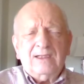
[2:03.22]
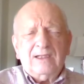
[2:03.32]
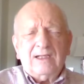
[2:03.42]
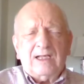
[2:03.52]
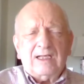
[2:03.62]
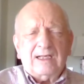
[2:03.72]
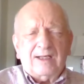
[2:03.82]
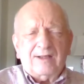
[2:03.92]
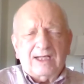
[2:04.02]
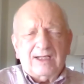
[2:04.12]

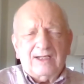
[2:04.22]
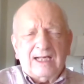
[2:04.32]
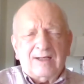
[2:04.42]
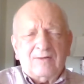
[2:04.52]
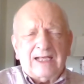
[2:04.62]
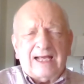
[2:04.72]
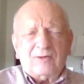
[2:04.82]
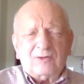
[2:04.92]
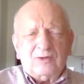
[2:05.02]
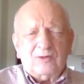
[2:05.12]
And then down
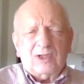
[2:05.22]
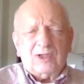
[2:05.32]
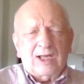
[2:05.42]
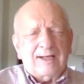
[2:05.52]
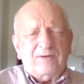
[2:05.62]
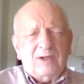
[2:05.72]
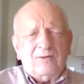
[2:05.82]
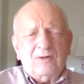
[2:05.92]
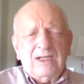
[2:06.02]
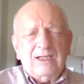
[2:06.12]
out to
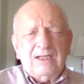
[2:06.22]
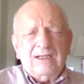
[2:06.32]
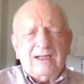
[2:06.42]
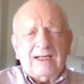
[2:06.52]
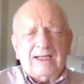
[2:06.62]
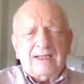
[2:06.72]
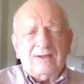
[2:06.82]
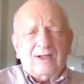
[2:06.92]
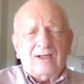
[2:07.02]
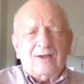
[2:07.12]
Glenview, and
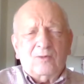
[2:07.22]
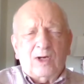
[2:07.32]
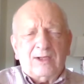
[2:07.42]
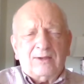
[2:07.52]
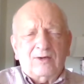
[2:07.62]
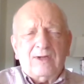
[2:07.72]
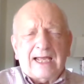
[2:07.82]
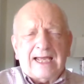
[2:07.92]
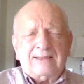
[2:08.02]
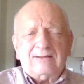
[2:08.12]
went through
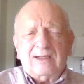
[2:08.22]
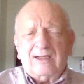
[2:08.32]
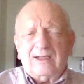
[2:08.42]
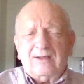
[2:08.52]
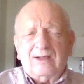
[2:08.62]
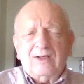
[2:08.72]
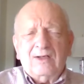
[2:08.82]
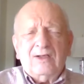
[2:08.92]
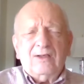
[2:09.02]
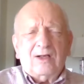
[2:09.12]
that. And
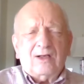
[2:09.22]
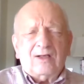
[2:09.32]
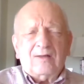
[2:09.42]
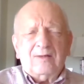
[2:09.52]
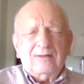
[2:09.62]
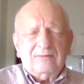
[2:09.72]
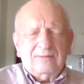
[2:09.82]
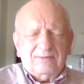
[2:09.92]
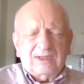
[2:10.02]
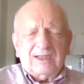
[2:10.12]

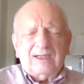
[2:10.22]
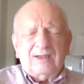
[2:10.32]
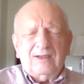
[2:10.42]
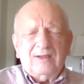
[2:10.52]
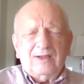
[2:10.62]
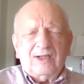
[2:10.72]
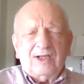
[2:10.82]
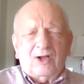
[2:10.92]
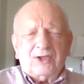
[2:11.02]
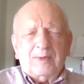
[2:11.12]
the
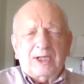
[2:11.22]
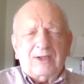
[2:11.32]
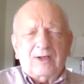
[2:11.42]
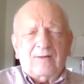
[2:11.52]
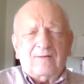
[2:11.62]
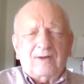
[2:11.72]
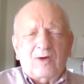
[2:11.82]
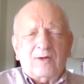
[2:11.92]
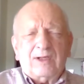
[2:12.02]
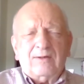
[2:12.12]
ultimate of
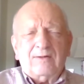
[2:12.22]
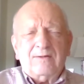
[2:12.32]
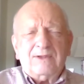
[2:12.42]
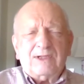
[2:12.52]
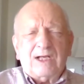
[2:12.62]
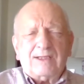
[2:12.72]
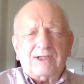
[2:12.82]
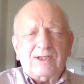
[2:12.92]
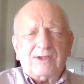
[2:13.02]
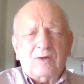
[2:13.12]
going through
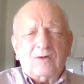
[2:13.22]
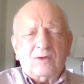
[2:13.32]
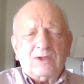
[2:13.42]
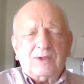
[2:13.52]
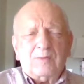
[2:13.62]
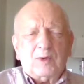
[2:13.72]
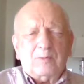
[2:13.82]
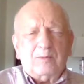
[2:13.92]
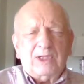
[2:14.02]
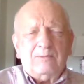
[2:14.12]
CIC school was to put
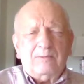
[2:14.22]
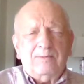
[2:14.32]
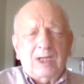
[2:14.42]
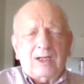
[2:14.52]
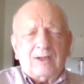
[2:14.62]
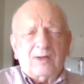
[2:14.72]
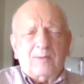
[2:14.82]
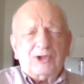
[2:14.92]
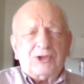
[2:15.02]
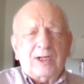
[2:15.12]
the
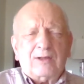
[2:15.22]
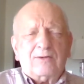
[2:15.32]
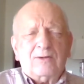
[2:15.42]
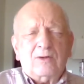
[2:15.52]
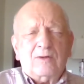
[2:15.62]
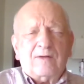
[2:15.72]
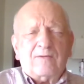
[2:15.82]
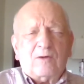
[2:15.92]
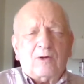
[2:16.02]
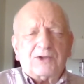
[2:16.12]
commissioning crew of the
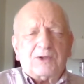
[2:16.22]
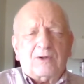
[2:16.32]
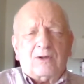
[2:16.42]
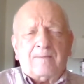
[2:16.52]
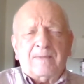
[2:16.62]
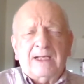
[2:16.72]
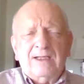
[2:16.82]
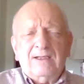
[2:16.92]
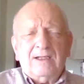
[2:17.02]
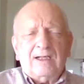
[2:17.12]
Forrestal,
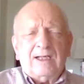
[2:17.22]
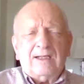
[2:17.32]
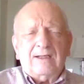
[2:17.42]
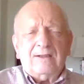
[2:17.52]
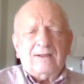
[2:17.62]
and